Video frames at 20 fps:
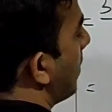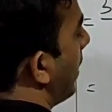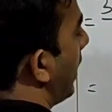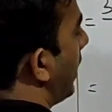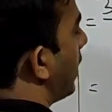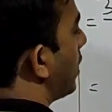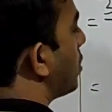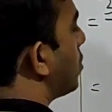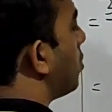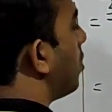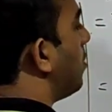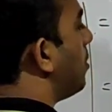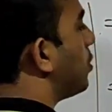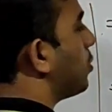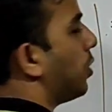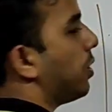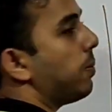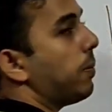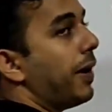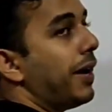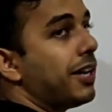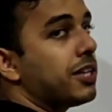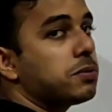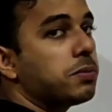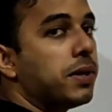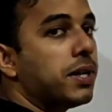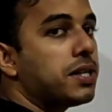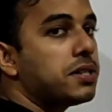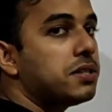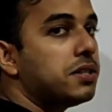minus 12 is what? Minus
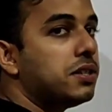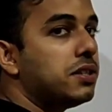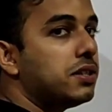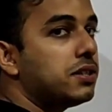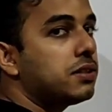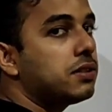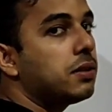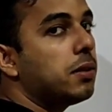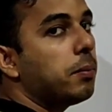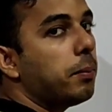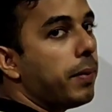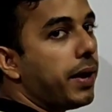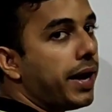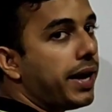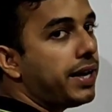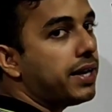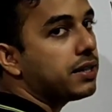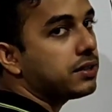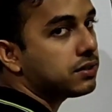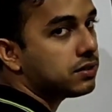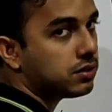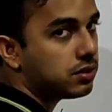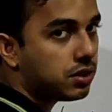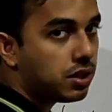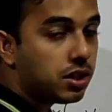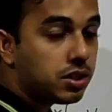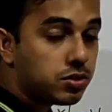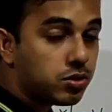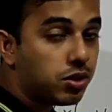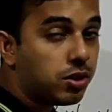minus it is minus.
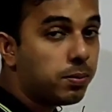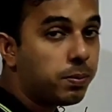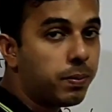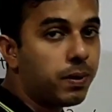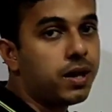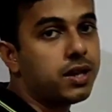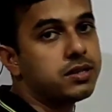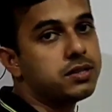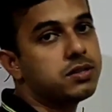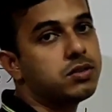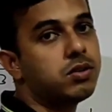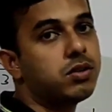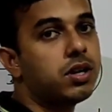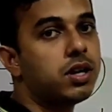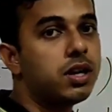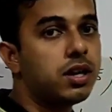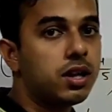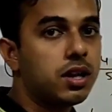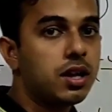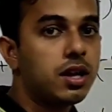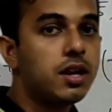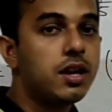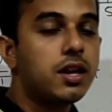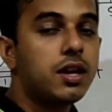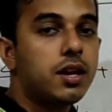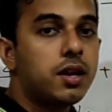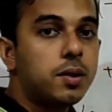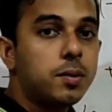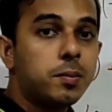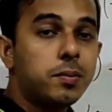Sorry, plus. Okay,
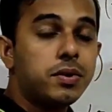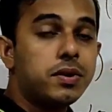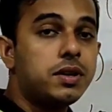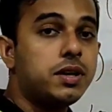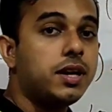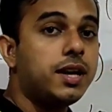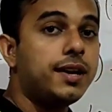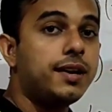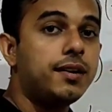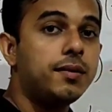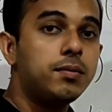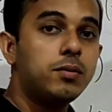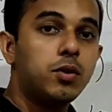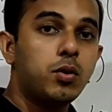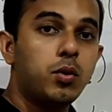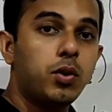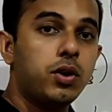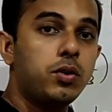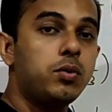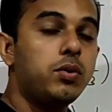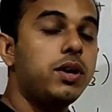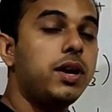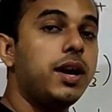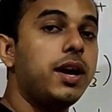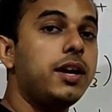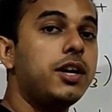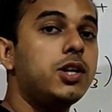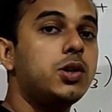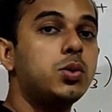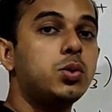negative. When we
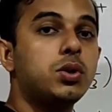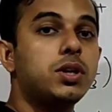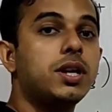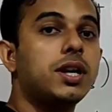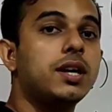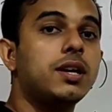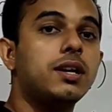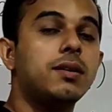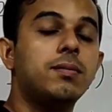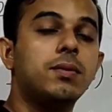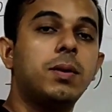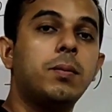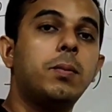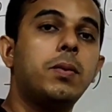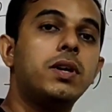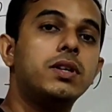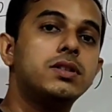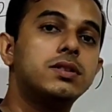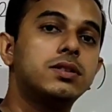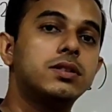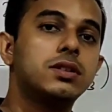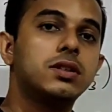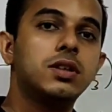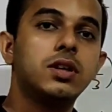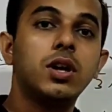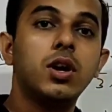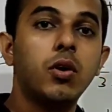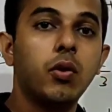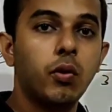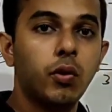add two negative numbers,
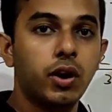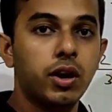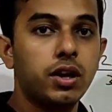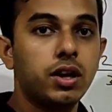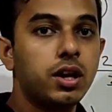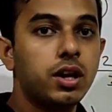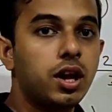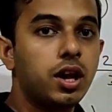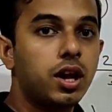when